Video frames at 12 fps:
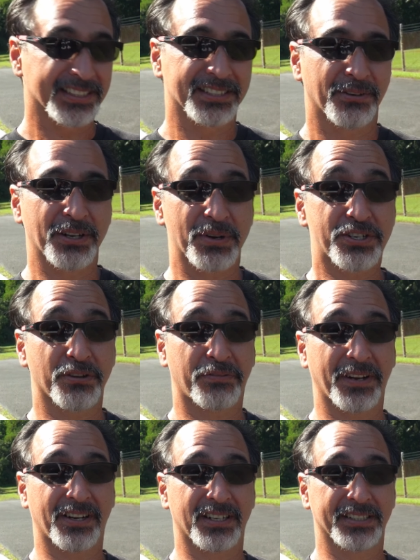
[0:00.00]
Once you
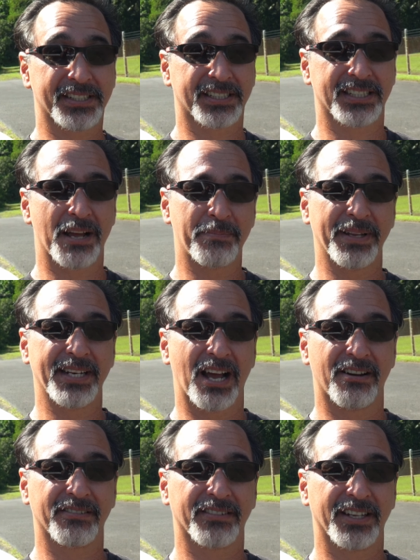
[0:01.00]
figure out this is up and
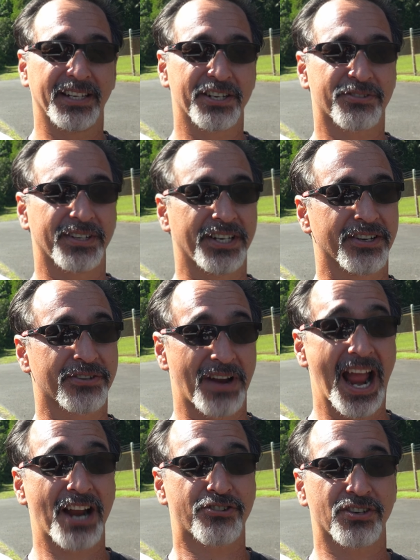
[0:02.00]
down, and this one here is for
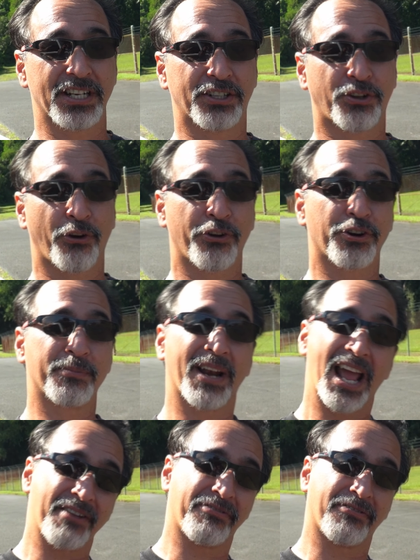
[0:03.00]
actually turn them
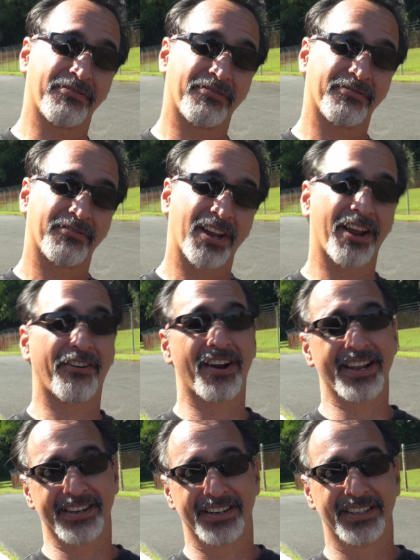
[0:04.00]
left and
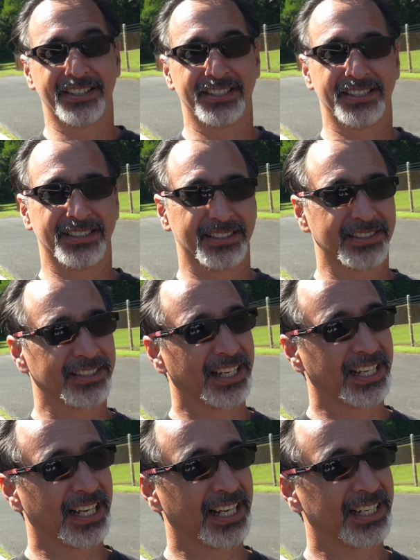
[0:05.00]
right, and
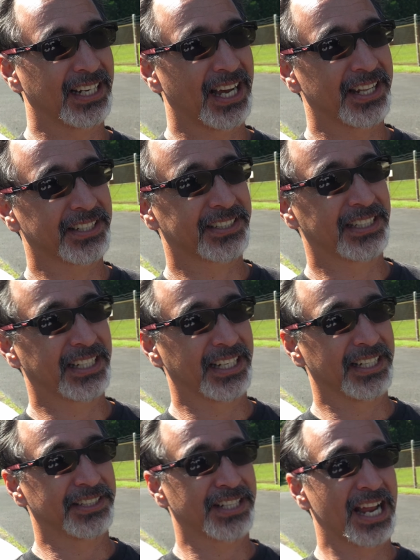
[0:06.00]
then the other stick
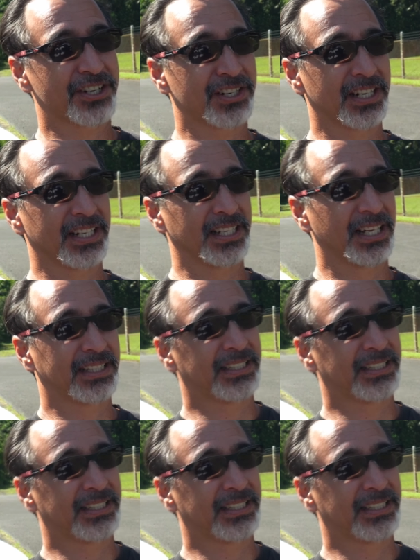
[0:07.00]
is actually a